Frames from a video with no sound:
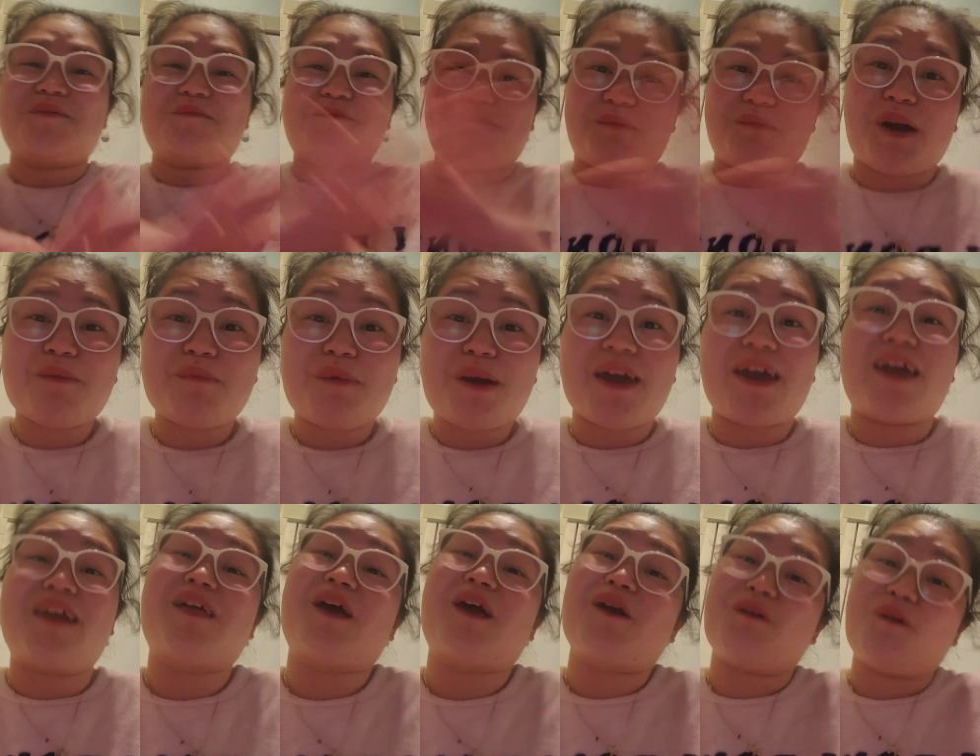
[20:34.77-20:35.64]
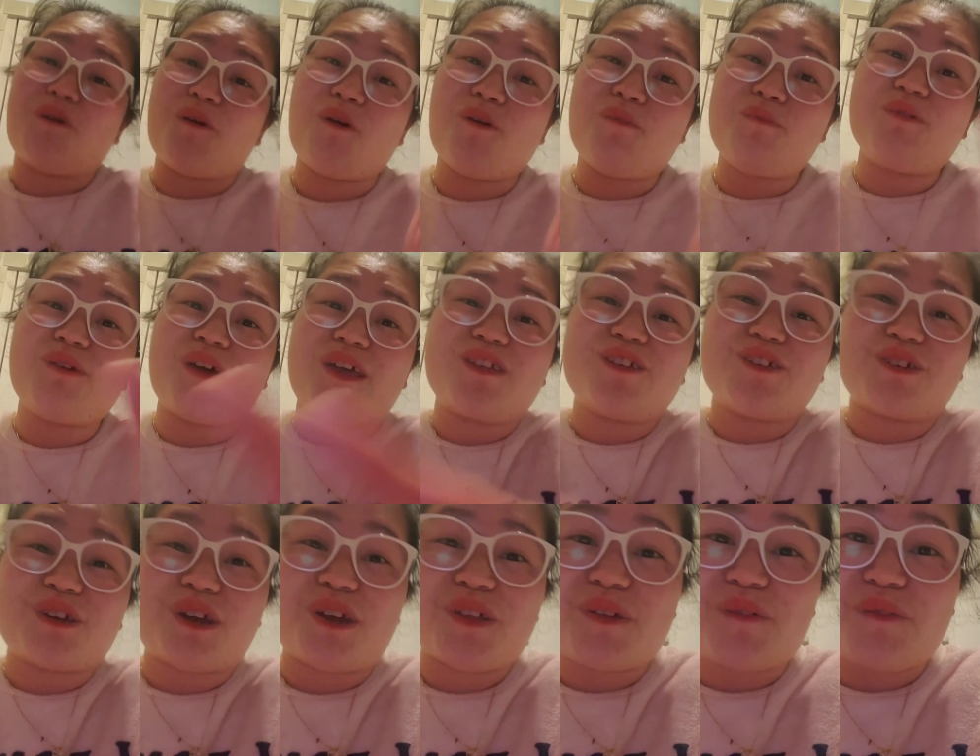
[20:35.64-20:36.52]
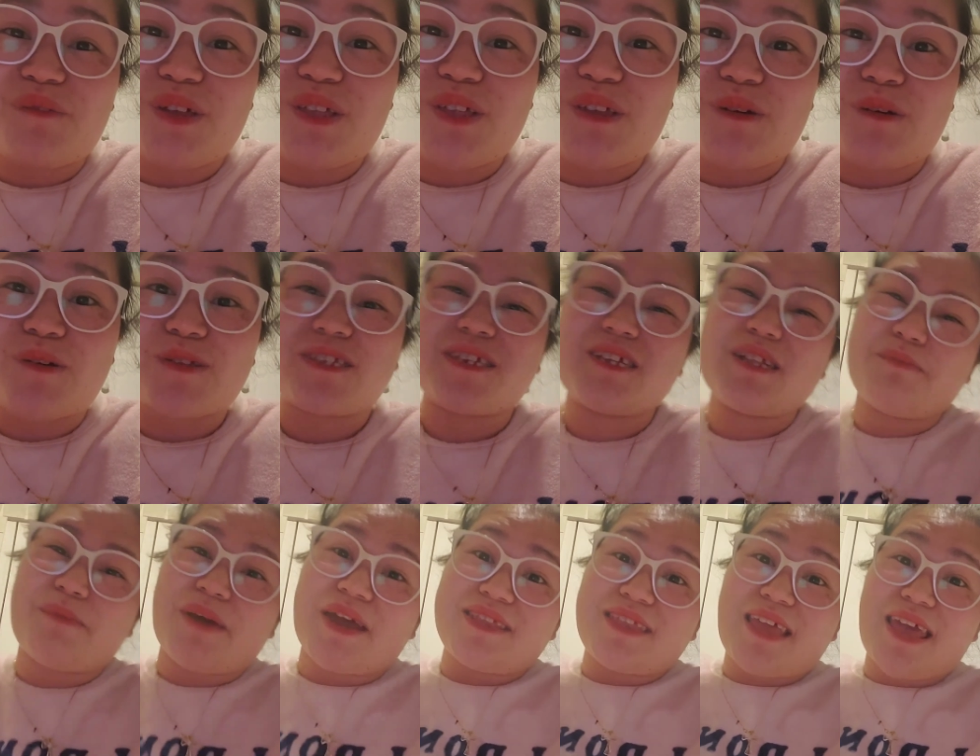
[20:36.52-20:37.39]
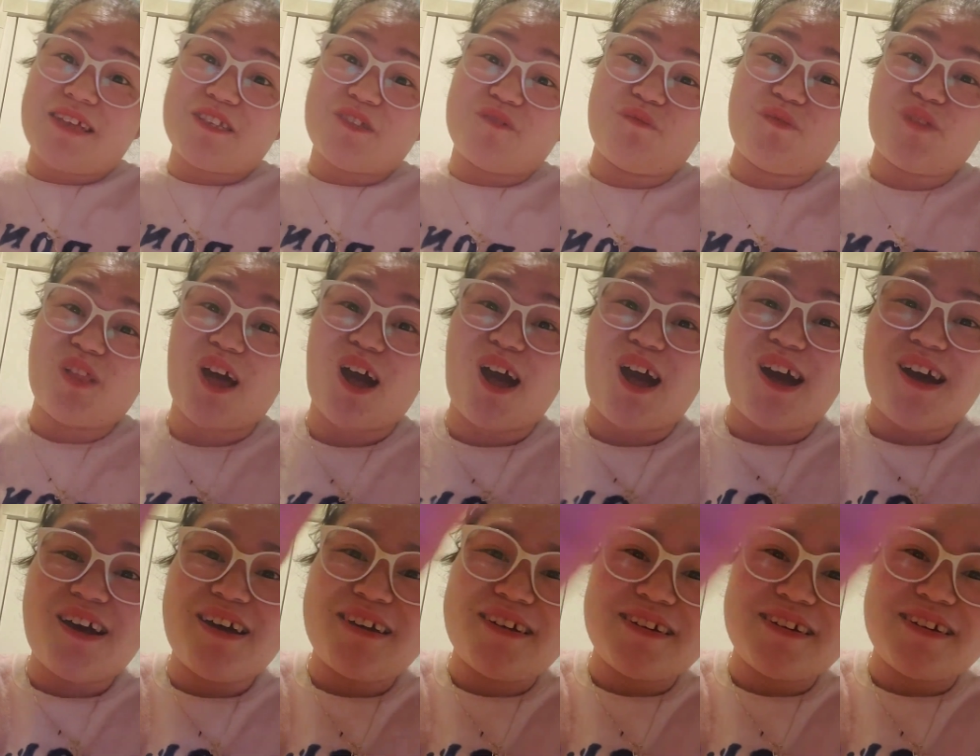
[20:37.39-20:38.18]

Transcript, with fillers: Bye-bye and I hope you enjoy the video. Till my next vlog.